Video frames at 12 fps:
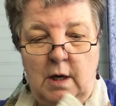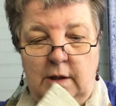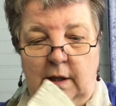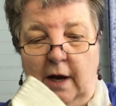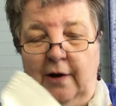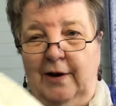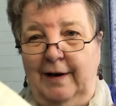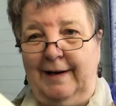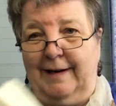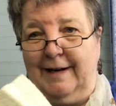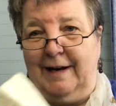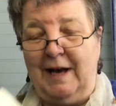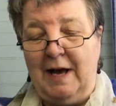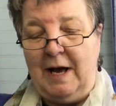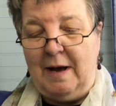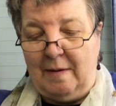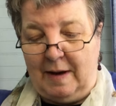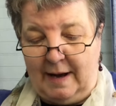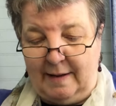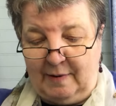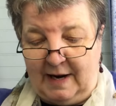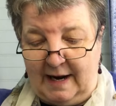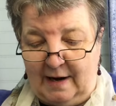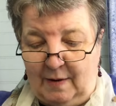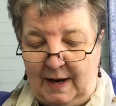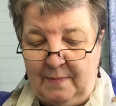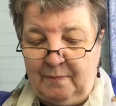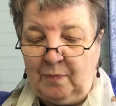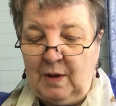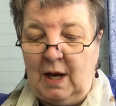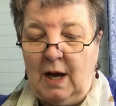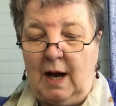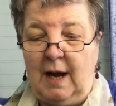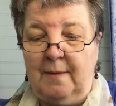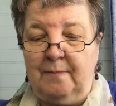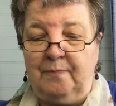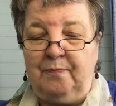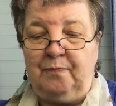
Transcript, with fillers: So, uh, but anyway, um,